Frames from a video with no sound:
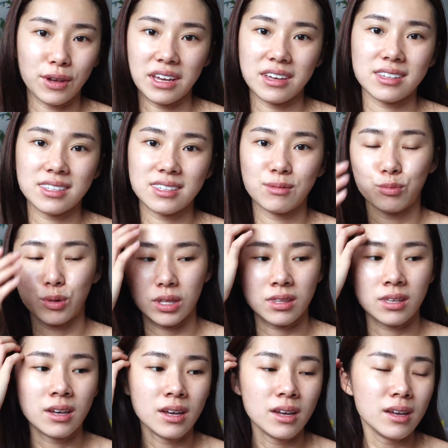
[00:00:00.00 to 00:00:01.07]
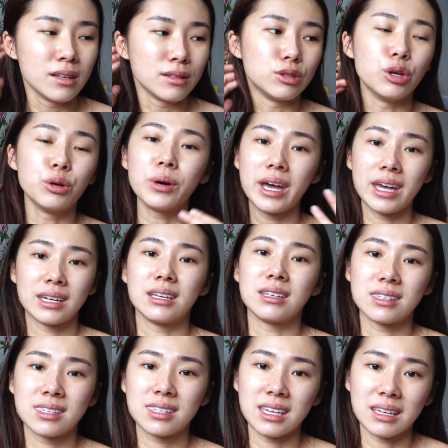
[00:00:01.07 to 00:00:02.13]
face with no added
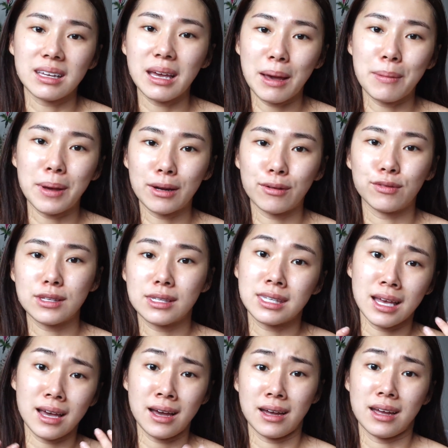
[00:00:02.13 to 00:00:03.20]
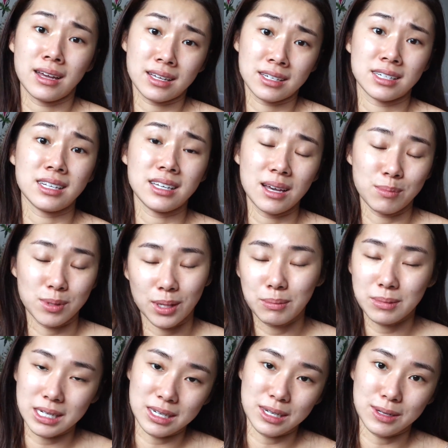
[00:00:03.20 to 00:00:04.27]
skincare benefits that are actually
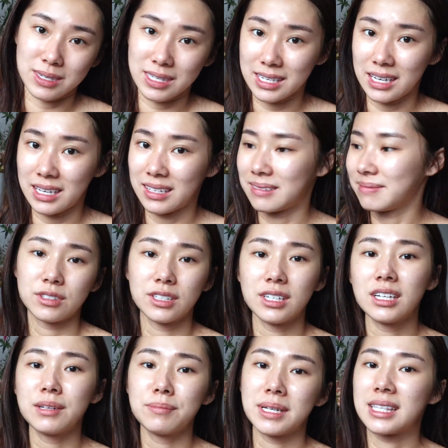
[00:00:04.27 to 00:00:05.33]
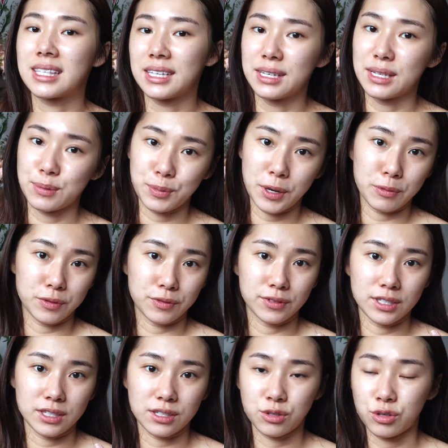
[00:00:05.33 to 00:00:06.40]
absorbed into your skin. So now that my skin is prepped with
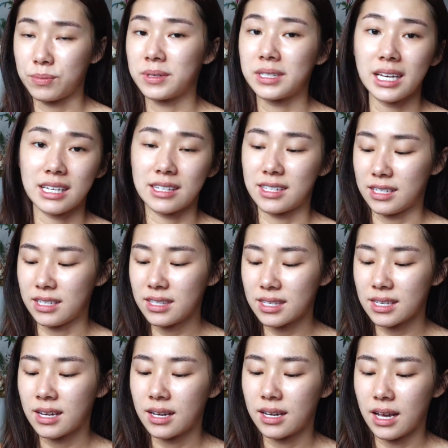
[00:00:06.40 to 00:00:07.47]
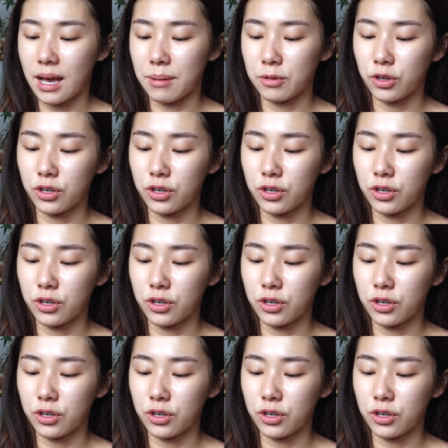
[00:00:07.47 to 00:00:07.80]
the treatment essence, I'm